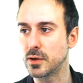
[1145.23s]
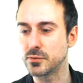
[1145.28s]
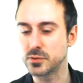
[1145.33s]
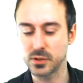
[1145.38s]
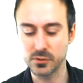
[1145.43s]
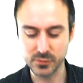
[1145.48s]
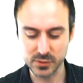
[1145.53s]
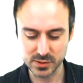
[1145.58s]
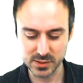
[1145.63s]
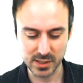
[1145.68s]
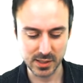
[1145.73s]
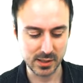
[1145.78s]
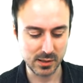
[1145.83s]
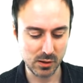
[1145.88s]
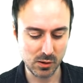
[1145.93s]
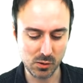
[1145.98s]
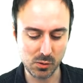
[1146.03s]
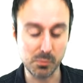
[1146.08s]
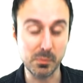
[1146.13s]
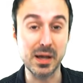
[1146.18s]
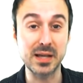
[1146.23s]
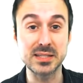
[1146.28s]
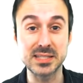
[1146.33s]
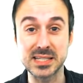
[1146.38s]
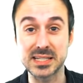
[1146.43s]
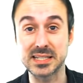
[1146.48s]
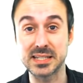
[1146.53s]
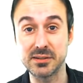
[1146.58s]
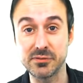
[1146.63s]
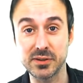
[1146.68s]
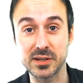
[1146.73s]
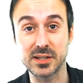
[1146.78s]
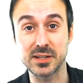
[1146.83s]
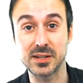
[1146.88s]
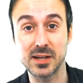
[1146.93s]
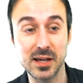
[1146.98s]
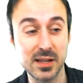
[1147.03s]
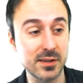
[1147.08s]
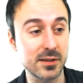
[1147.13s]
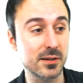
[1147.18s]
So if you say, oh, my significant
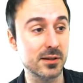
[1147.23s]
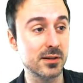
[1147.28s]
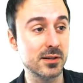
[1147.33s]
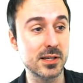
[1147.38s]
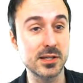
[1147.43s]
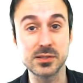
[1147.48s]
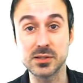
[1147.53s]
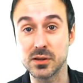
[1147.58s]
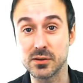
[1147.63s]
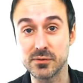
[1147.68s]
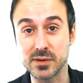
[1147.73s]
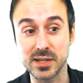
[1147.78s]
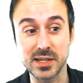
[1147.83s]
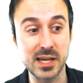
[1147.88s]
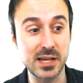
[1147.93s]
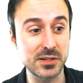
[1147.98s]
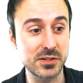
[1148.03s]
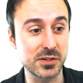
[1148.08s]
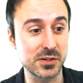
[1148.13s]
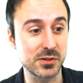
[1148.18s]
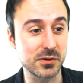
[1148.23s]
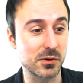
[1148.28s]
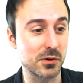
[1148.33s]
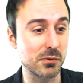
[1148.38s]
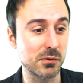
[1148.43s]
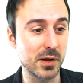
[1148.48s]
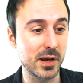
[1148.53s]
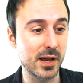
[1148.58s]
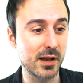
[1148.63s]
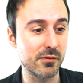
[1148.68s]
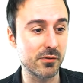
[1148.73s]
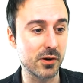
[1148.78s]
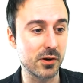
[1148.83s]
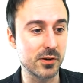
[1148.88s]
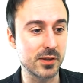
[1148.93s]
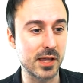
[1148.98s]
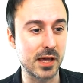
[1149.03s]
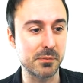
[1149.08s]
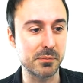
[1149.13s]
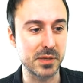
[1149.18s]
other is on vacation or whatever,
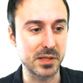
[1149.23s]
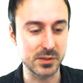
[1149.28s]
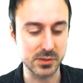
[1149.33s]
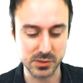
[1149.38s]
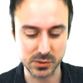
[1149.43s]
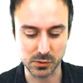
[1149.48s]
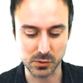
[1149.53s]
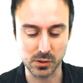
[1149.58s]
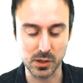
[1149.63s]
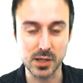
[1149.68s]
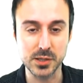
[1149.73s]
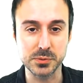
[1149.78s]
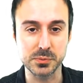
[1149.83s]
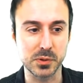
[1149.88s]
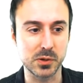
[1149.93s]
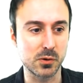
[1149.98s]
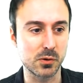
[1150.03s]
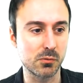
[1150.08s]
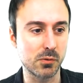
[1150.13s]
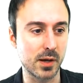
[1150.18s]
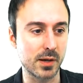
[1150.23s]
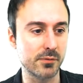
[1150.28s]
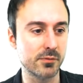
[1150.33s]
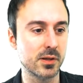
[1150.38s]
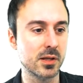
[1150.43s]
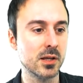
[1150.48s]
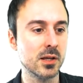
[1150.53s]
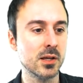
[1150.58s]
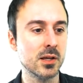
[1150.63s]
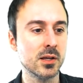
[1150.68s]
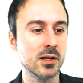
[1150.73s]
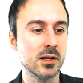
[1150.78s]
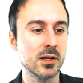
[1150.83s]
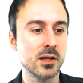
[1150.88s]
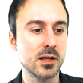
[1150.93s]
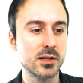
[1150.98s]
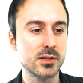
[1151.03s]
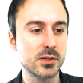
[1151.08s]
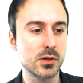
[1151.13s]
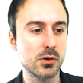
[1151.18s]
that means your husband or wife.
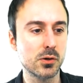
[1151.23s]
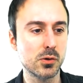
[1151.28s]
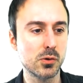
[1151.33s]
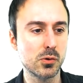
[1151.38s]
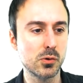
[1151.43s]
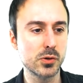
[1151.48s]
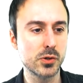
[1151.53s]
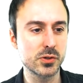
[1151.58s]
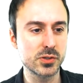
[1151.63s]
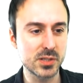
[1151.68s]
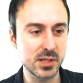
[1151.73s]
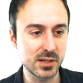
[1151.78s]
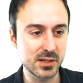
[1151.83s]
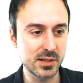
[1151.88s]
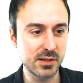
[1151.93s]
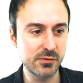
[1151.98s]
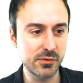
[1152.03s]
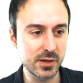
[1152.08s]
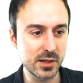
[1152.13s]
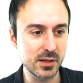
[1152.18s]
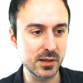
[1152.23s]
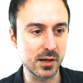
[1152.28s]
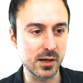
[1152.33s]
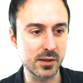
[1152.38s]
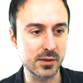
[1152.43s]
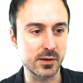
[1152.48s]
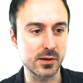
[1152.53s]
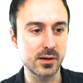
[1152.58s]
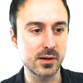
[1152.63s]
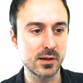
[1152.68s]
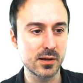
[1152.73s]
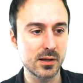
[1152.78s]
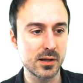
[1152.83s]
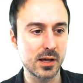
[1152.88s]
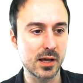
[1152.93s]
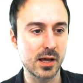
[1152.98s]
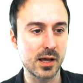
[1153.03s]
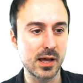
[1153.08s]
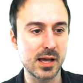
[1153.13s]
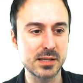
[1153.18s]
So your significant other
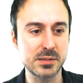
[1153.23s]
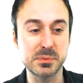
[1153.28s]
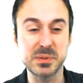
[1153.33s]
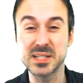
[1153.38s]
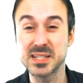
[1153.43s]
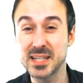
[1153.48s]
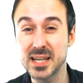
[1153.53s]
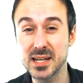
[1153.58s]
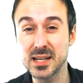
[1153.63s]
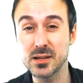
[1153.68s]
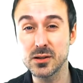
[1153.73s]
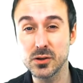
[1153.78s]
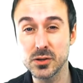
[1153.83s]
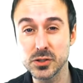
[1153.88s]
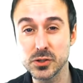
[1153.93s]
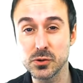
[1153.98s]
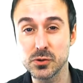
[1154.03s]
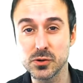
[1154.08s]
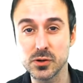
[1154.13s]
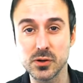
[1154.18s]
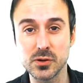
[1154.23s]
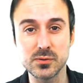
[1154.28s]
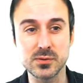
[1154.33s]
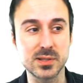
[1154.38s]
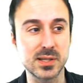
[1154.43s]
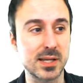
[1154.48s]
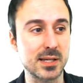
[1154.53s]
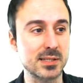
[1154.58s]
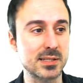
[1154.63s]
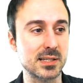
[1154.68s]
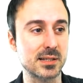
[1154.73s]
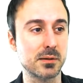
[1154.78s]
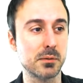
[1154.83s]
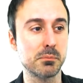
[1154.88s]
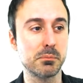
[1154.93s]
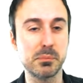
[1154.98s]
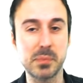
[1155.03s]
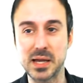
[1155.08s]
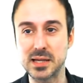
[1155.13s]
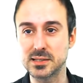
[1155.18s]
uh, has been getting on your nerves
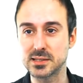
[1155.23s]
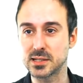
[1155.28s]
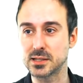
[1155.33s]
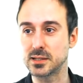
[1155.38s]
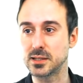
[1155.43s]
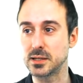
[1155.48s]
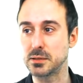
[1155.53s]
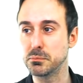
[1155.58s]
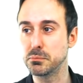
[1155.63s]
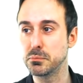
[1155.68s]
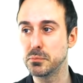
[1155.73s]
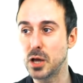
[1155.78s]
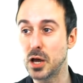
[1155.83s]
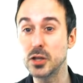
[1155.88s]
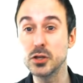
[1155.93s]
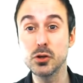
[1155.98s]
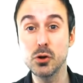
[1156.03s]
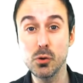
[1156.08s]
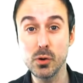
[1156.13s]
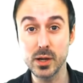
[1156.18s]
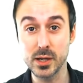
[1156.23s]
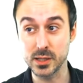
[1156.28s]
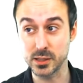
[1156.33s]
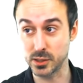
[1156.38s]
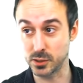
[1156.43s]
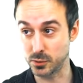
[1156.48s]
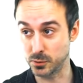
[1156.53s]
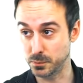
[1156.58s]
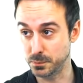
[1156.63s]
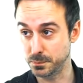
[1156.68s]
basically annoying you.